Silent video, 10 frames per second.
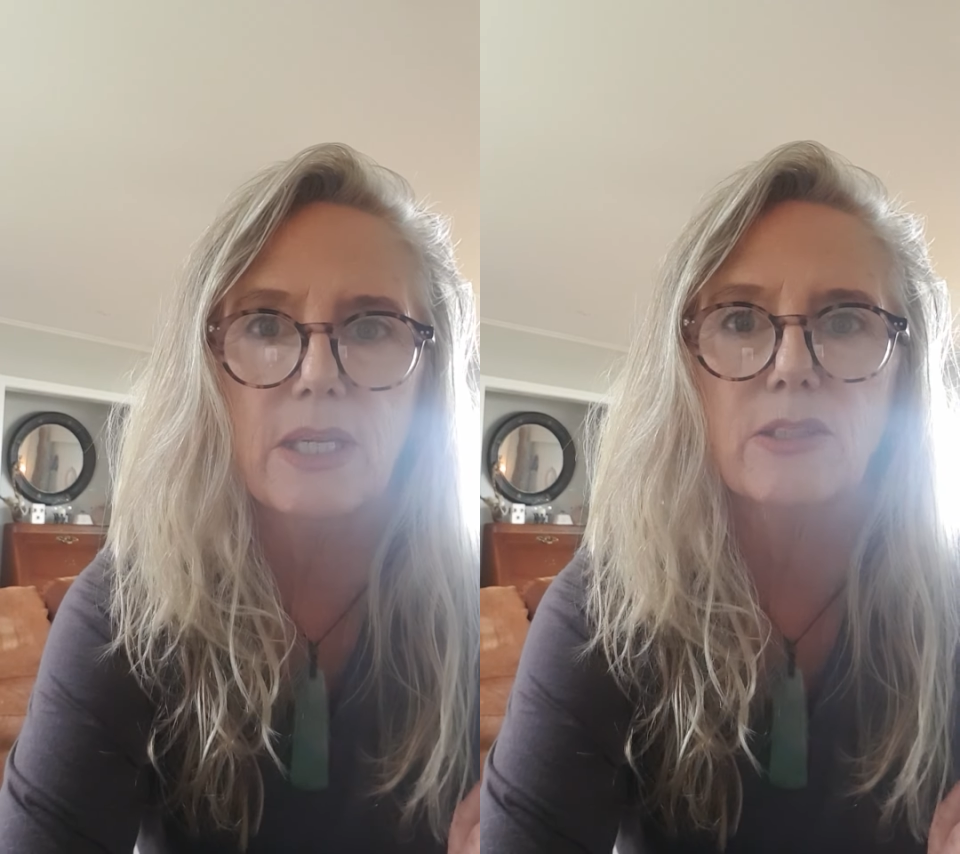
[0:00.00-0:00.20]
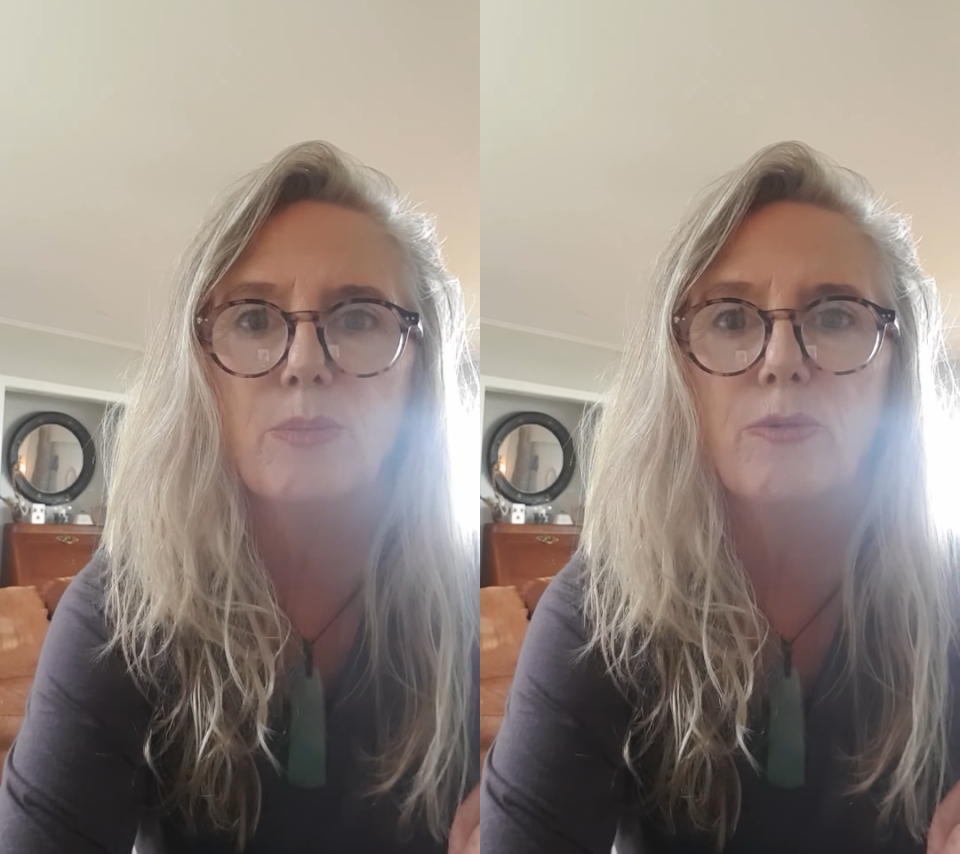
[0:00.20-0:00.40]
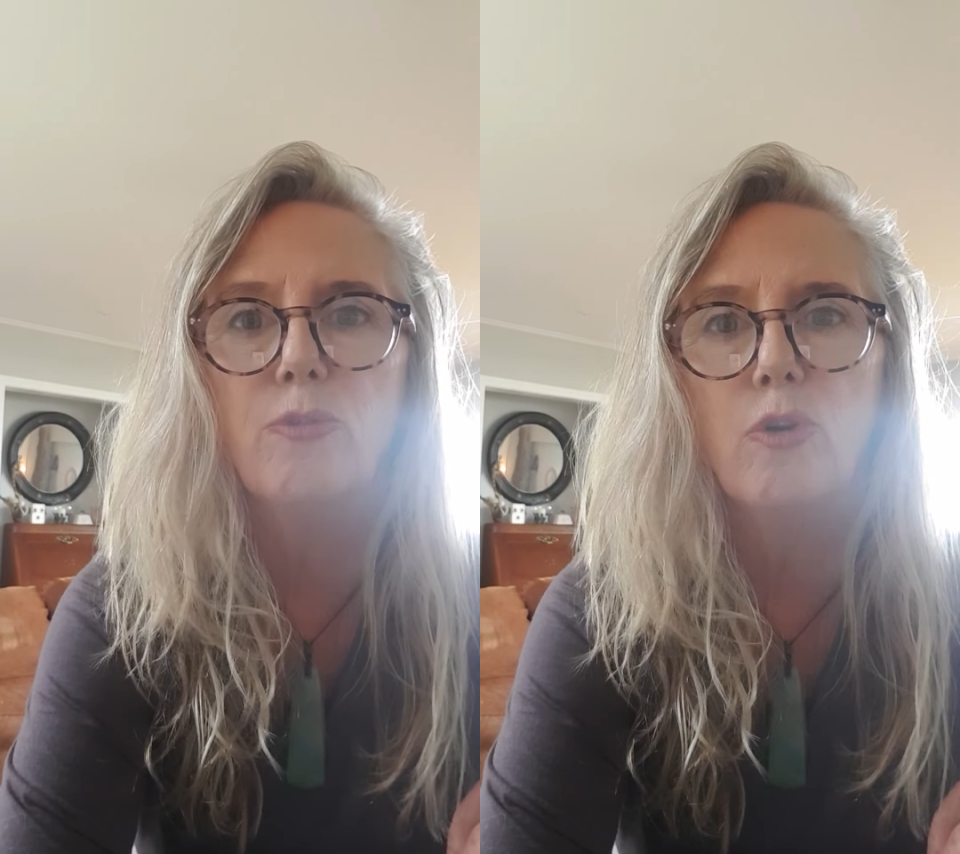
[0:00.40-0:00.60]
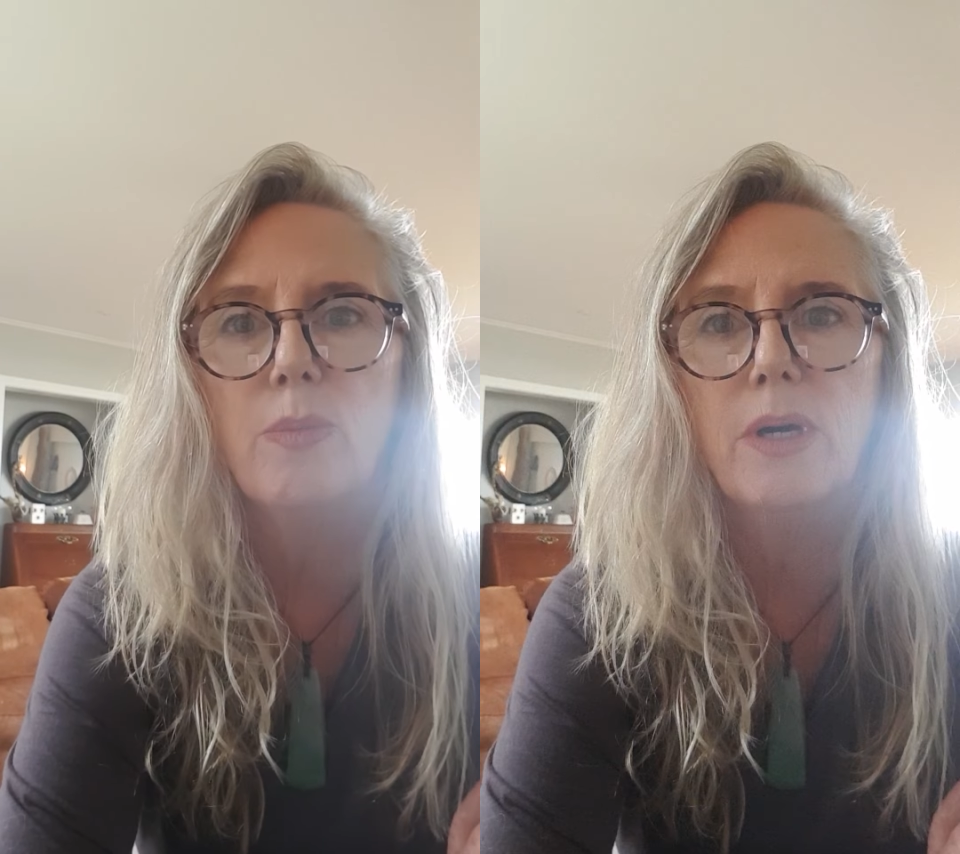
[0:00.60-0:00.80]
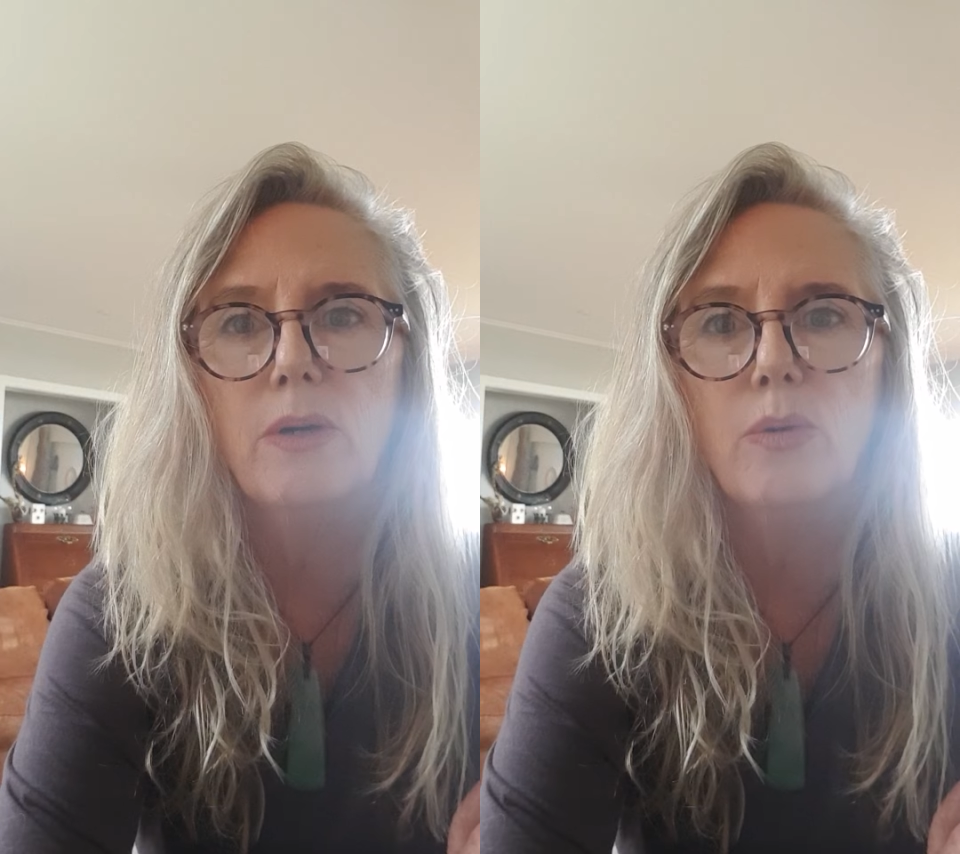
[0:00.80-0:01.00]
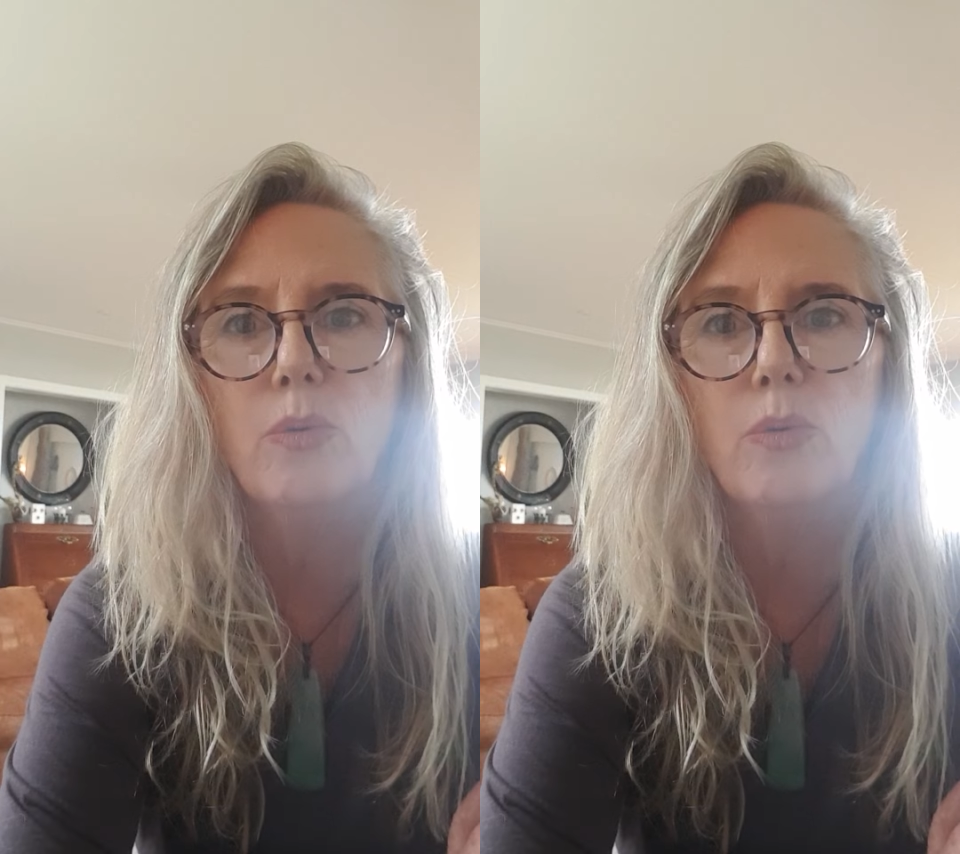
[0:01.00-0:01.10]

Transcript: as a performer